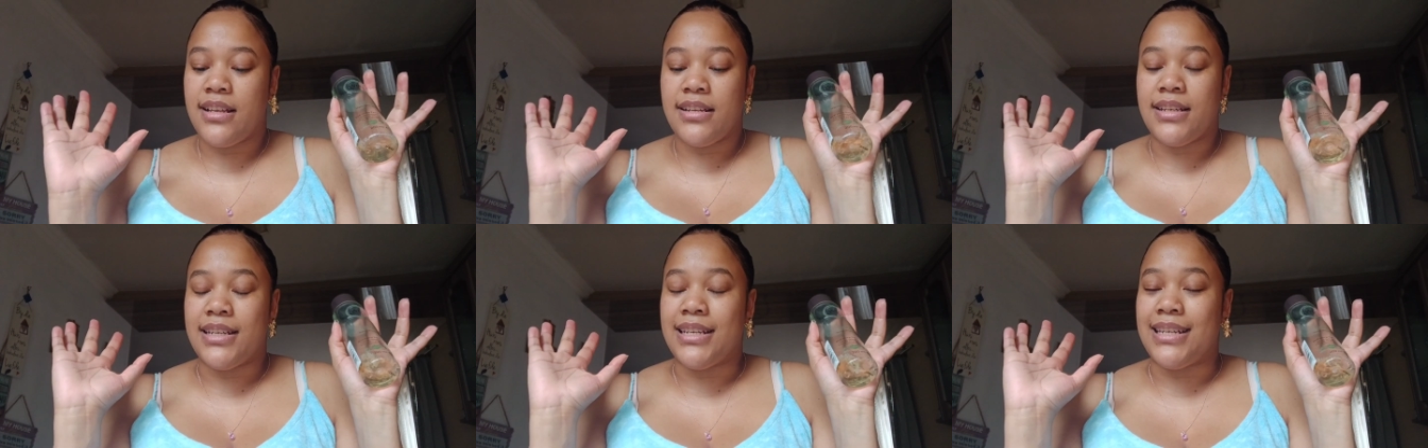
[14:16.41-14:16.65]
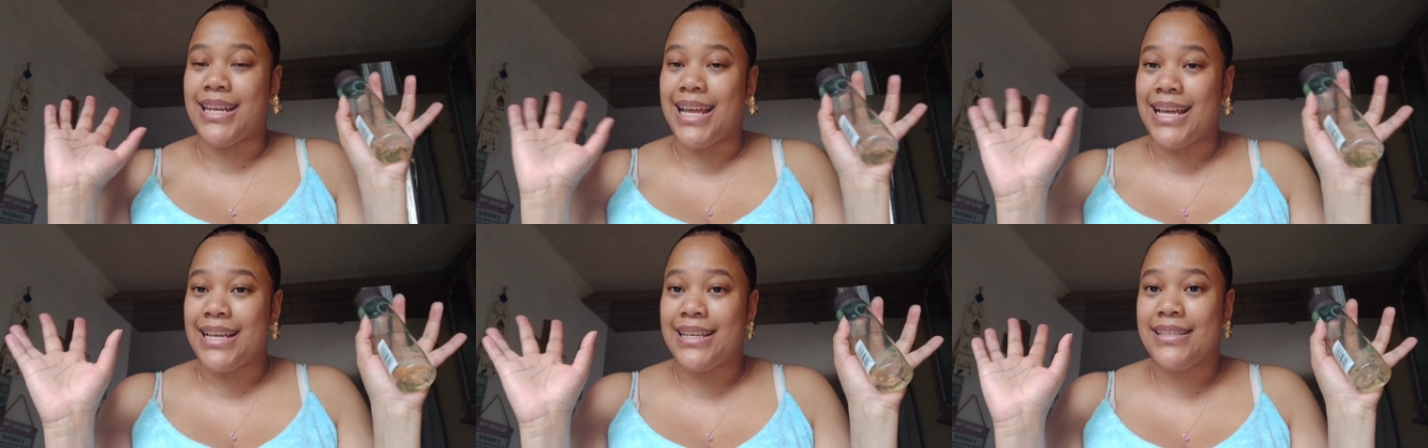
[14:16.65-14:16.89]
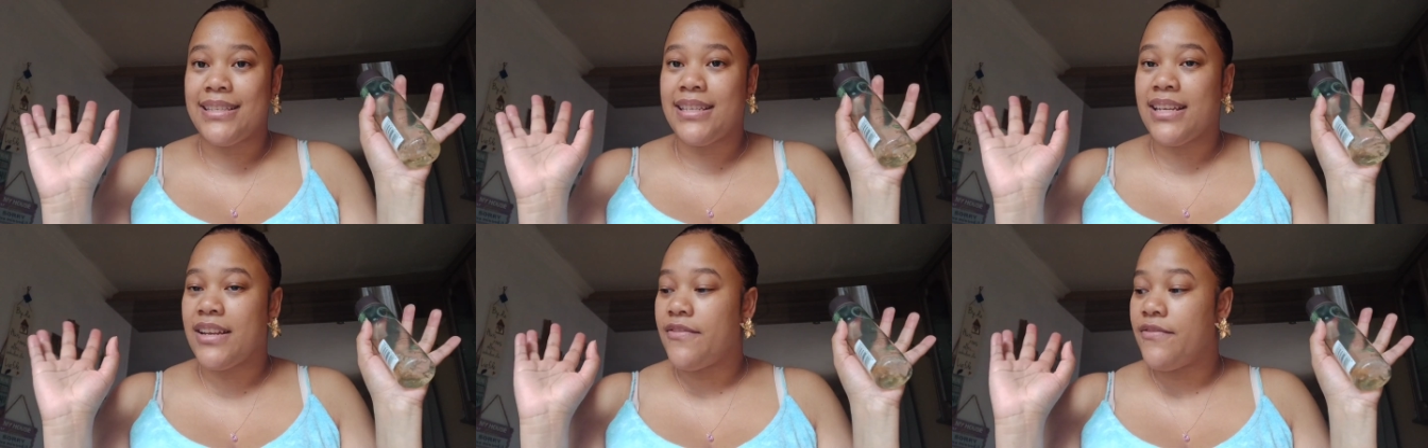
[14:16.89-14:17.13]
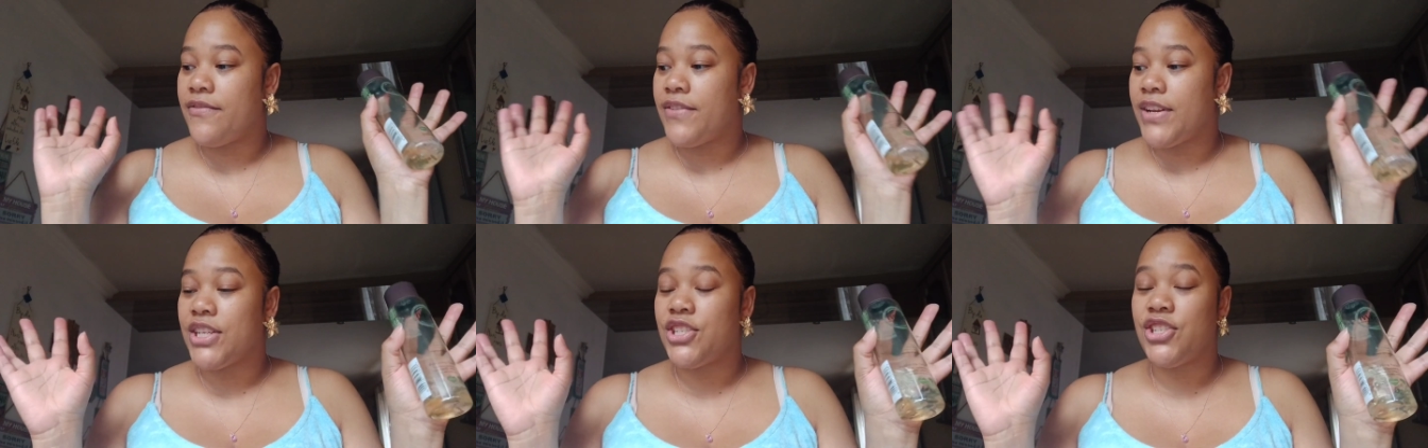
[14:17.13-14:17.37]
nice
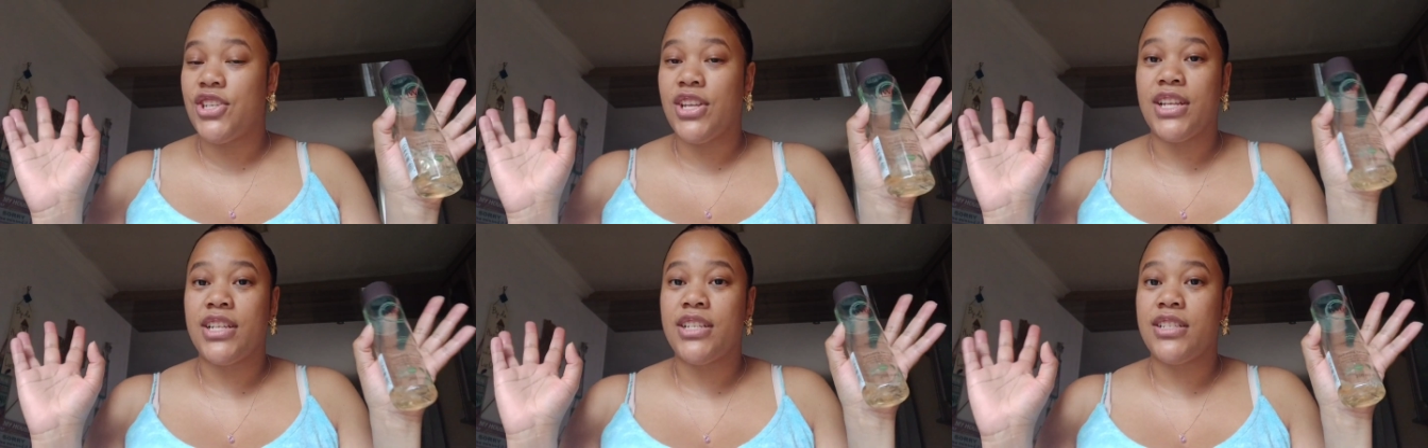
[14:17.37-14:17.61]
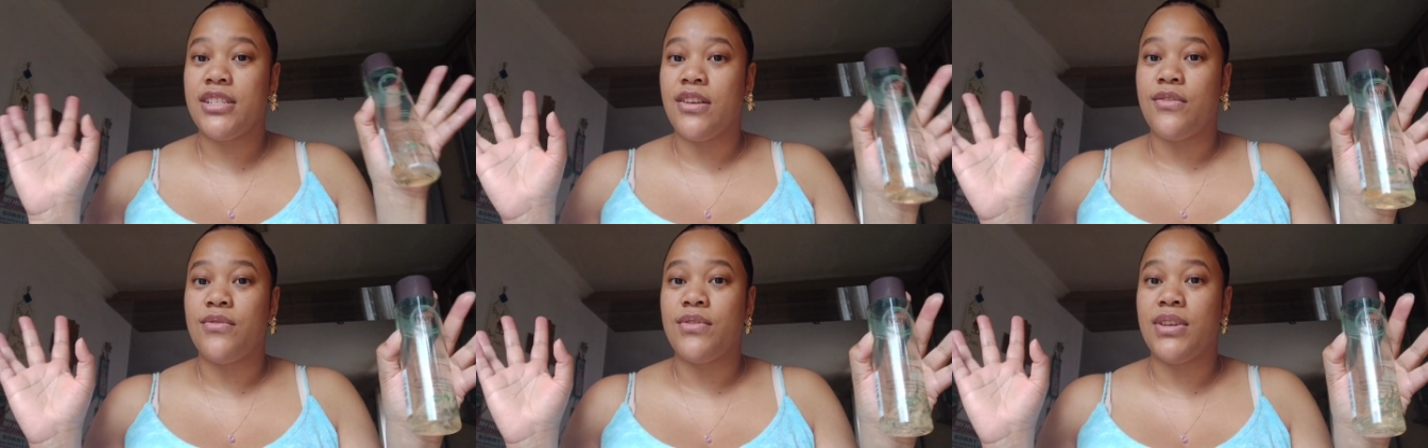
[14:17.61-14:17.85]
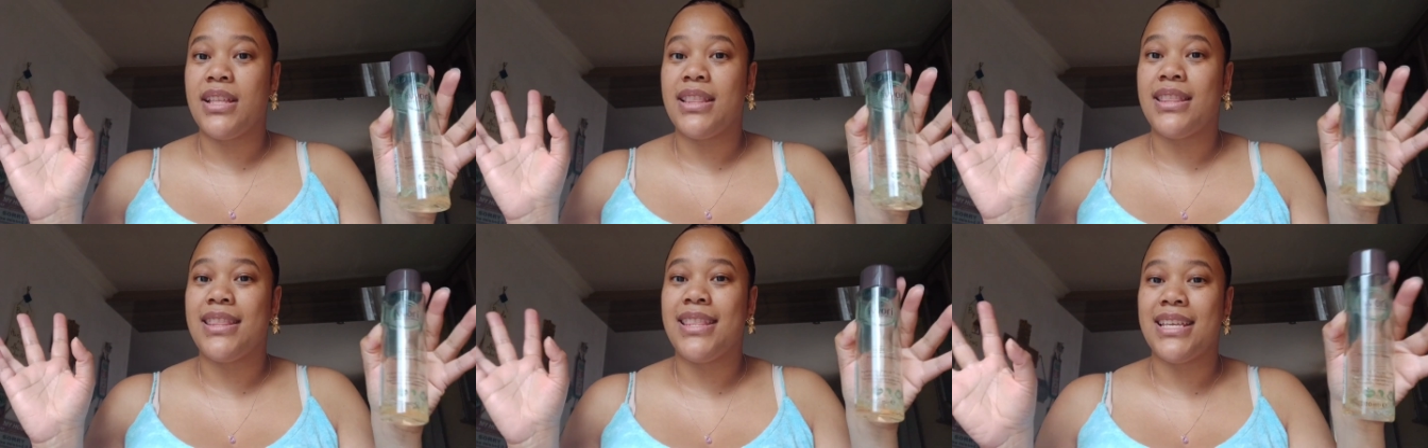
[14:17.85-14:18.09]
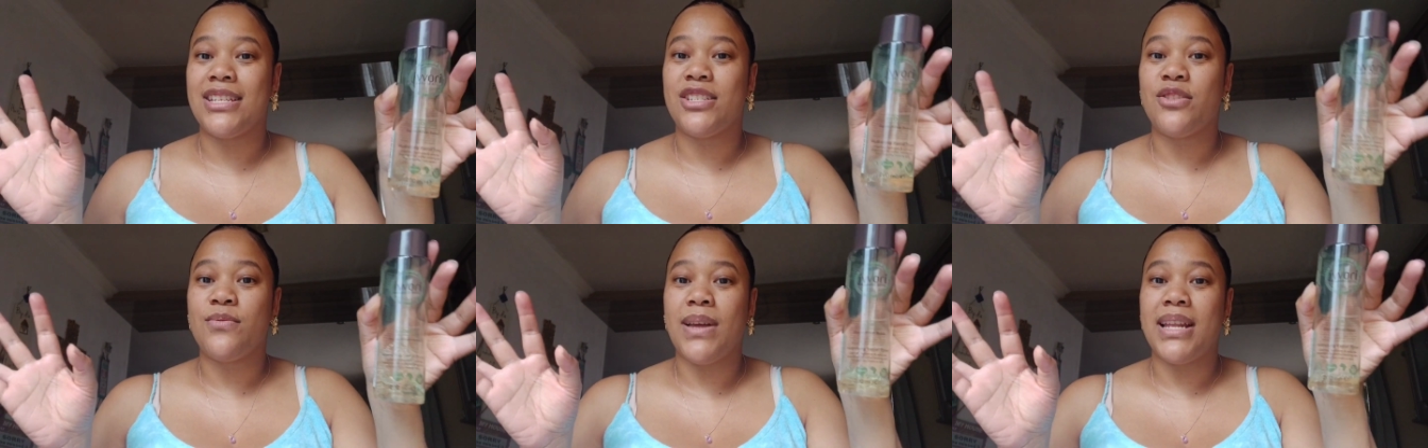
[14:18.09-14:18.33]
refreshing toner
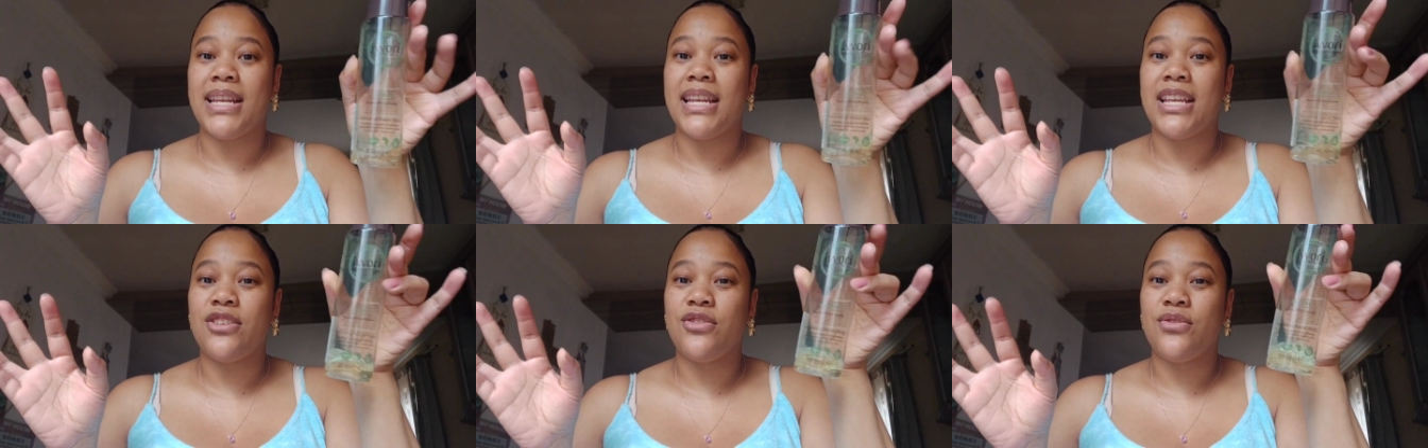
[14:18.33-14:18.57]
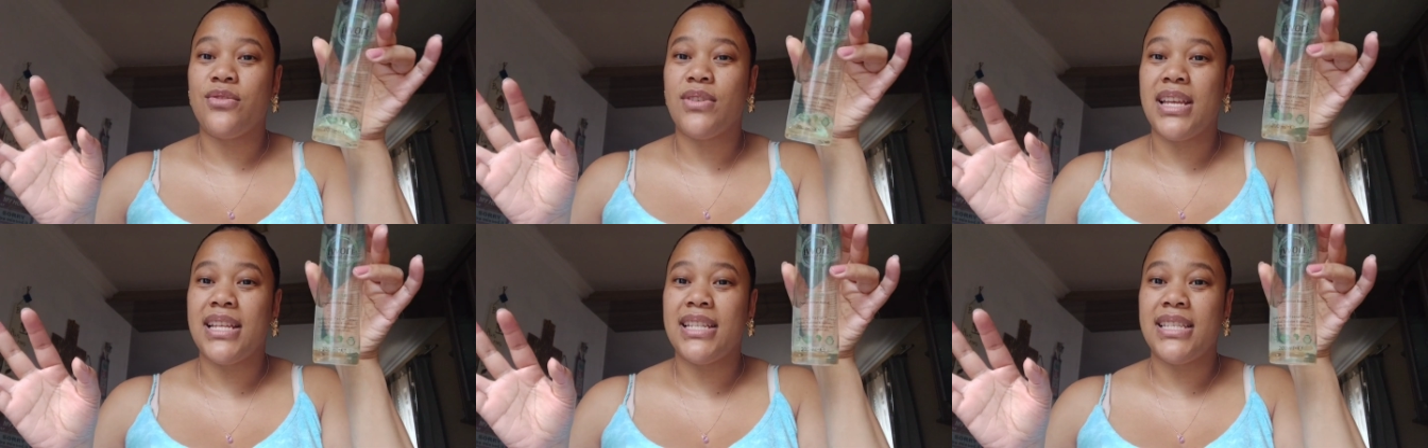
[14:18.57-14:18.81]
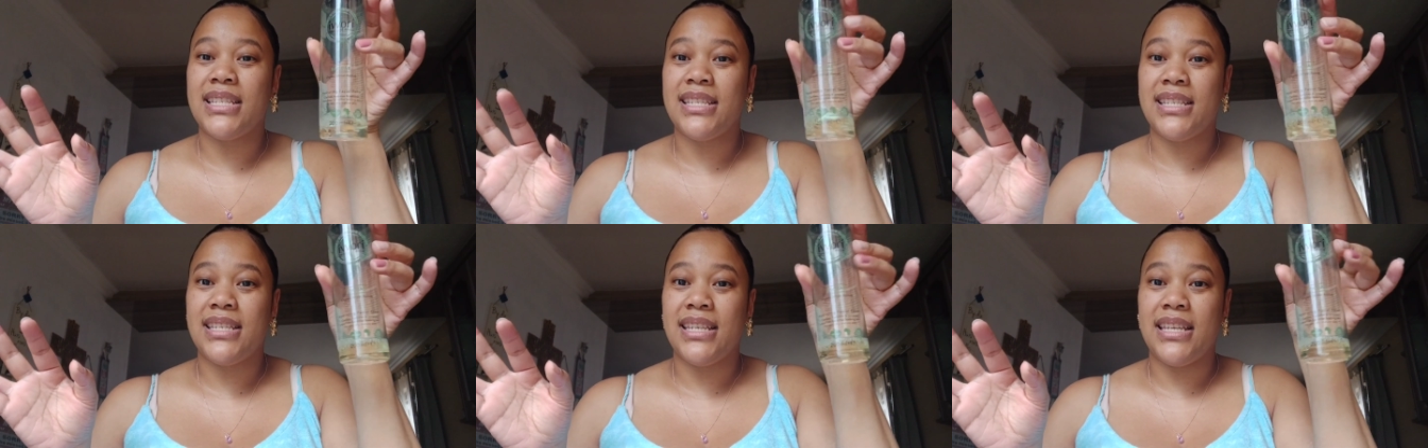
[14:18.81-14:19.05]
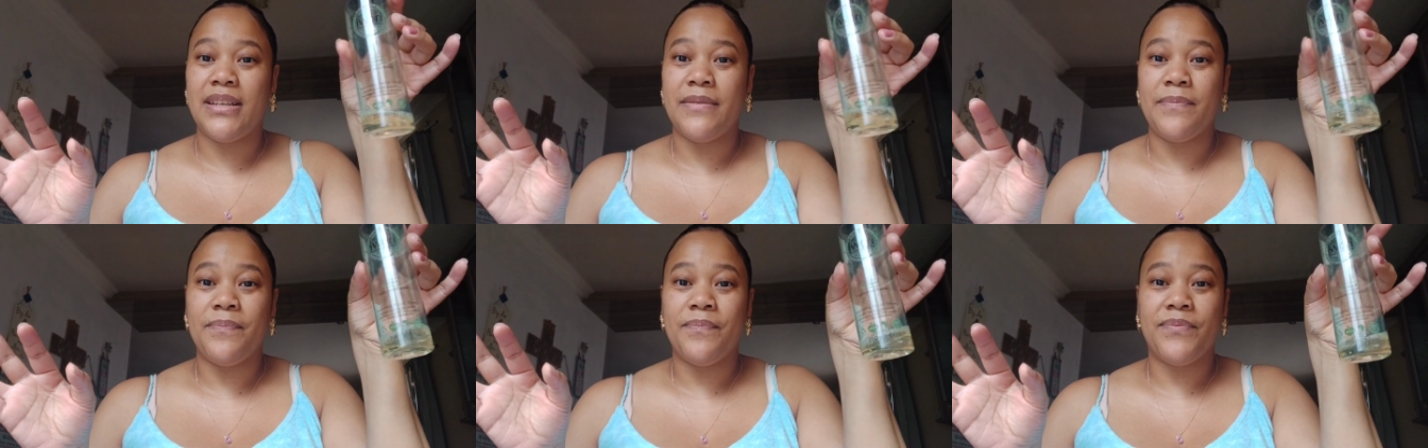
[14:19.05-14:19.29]
this one as you can
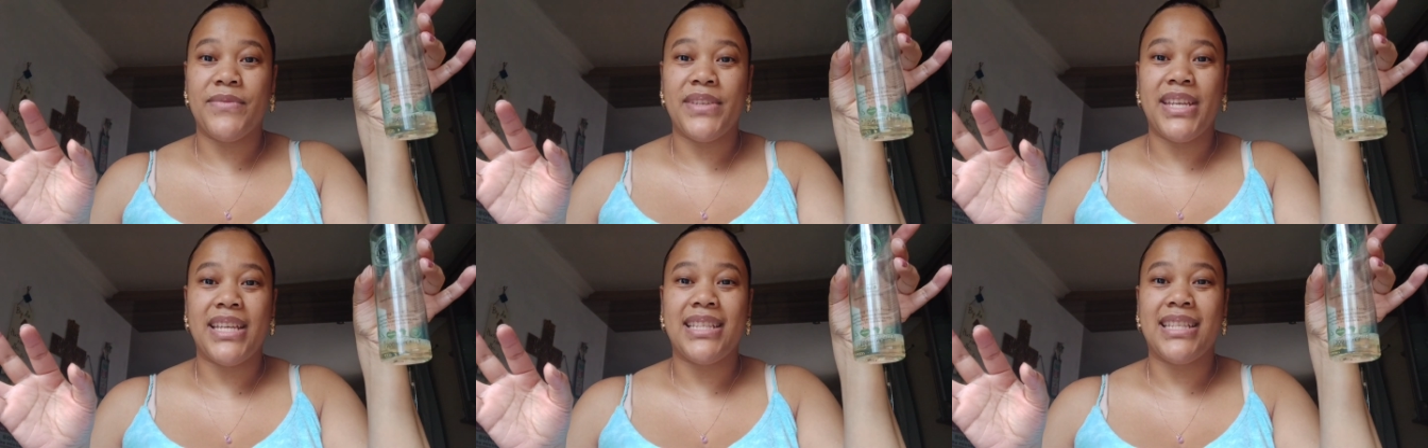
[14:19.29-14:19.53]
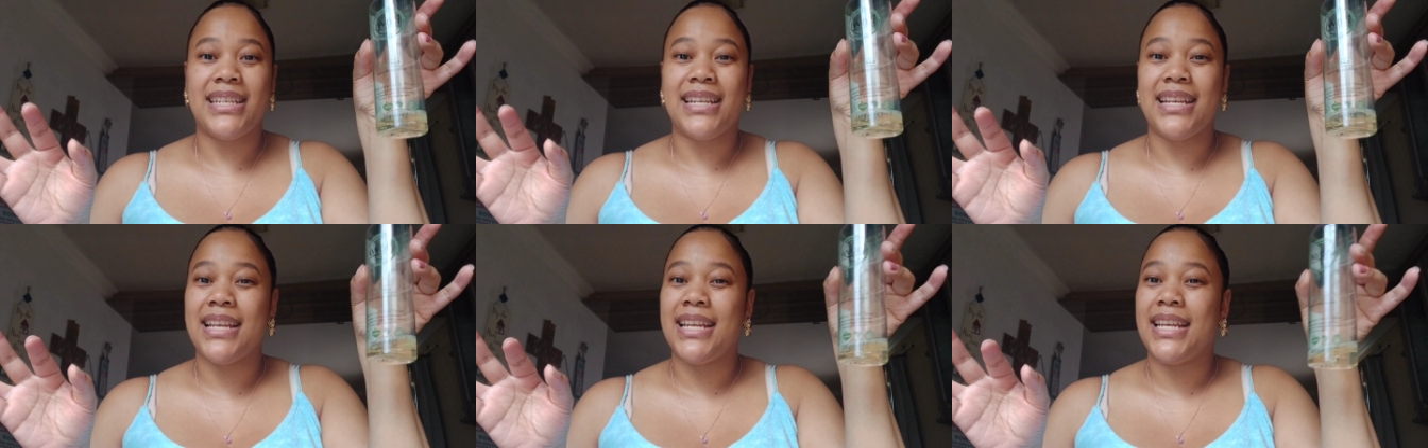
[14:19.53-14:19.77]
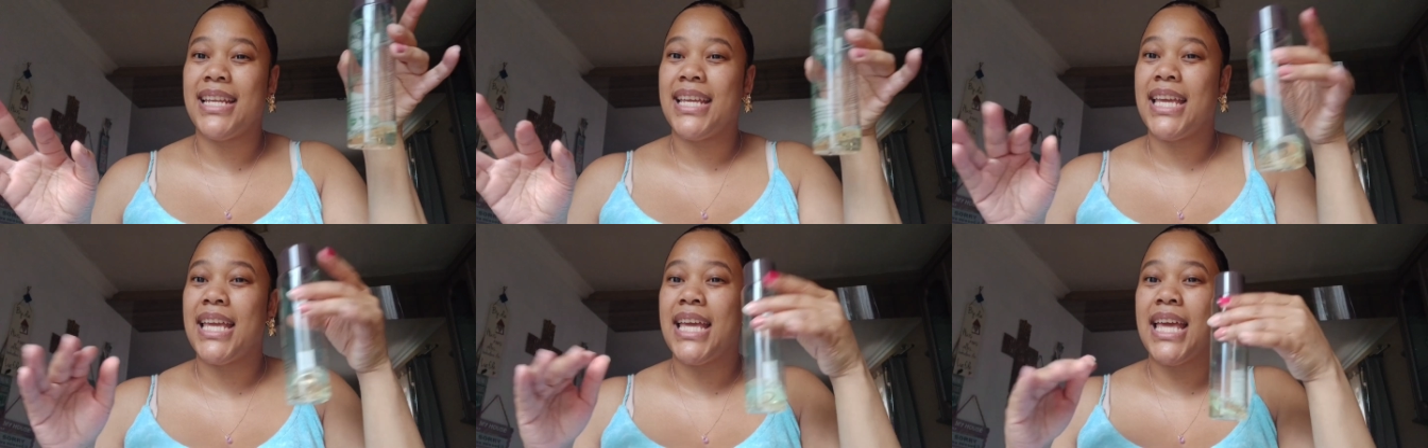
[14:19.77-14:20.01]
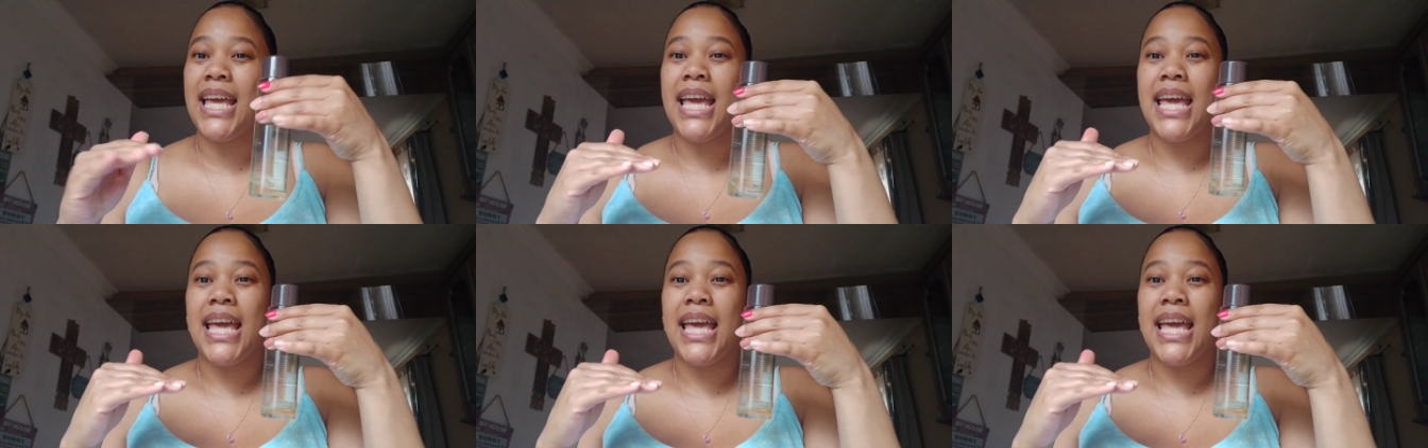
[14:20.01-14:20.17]
see it really